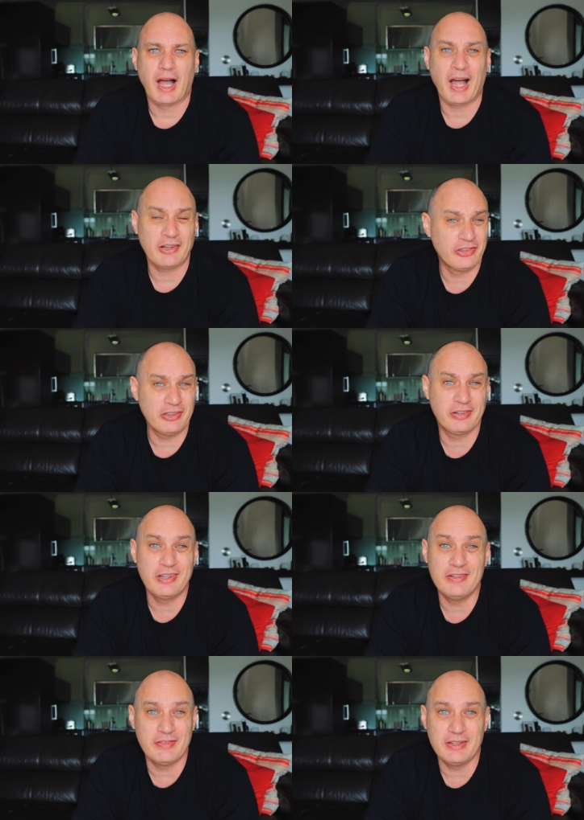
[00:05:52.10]

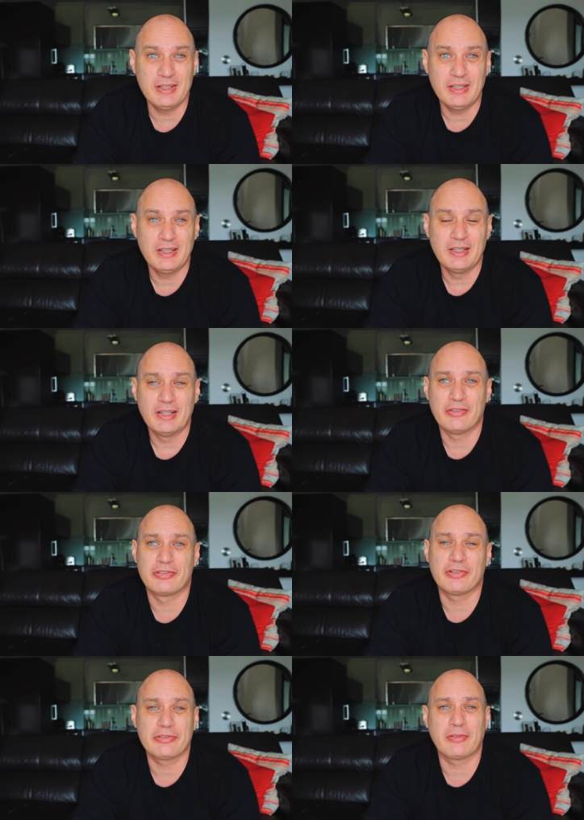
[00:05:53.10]
IGTV
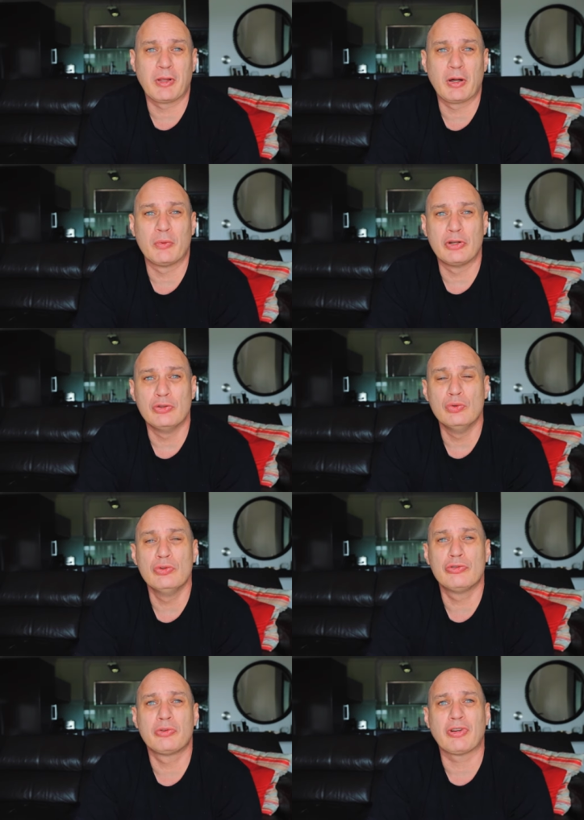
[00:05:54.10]
is still something I want to
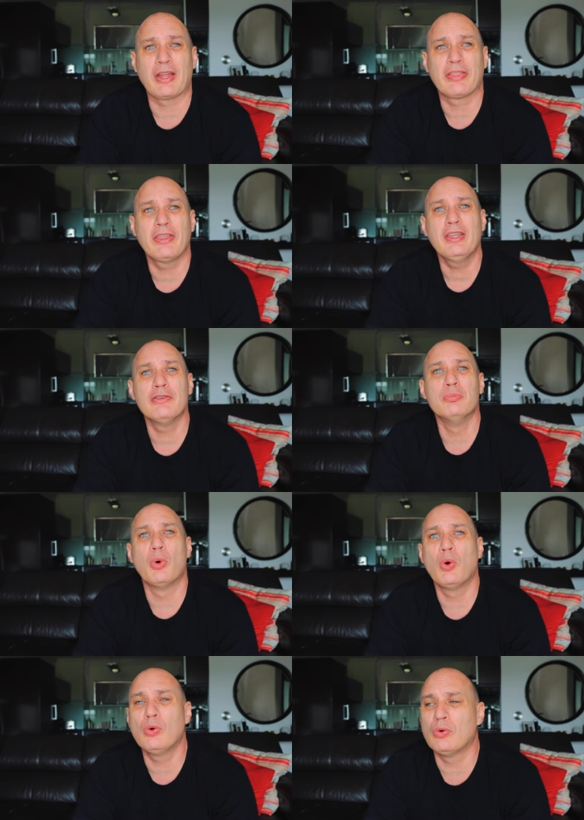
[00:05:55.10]
use, which I think is
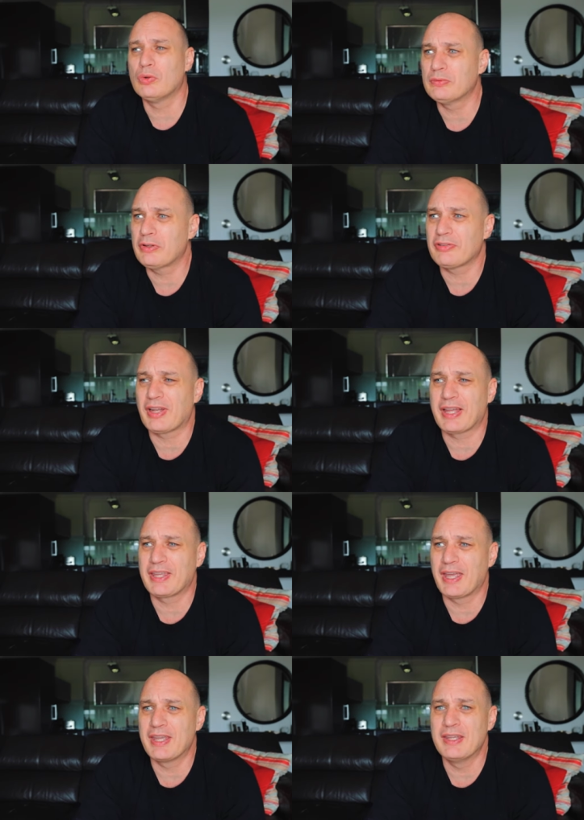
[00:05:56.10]
more almost
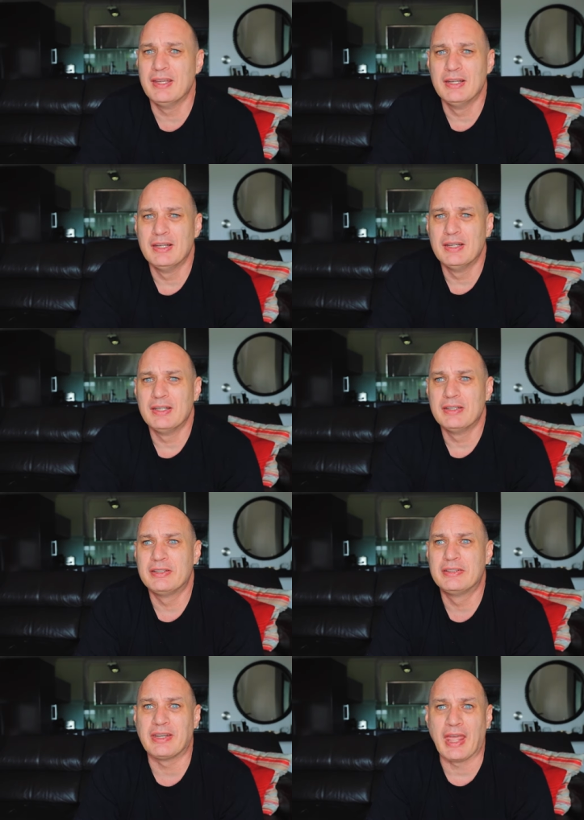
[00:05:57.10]
like a
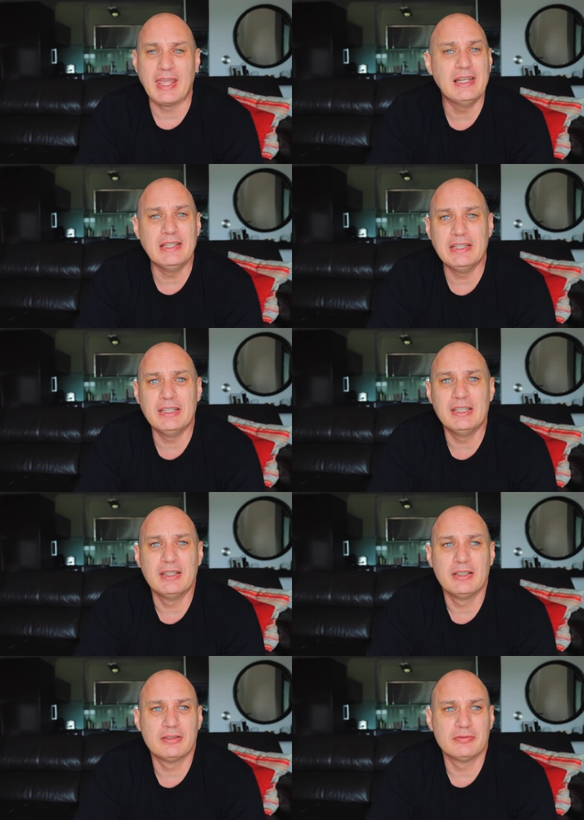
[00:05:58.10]

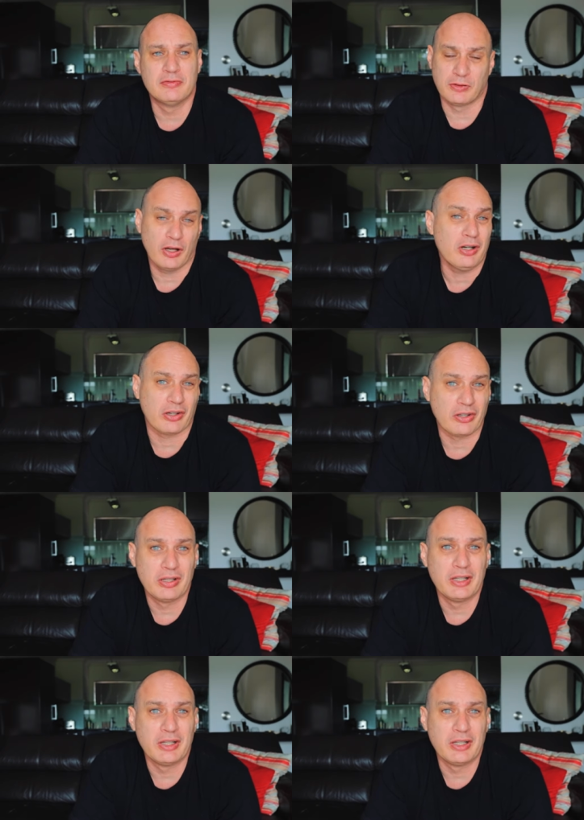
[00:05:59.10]
daily vlog,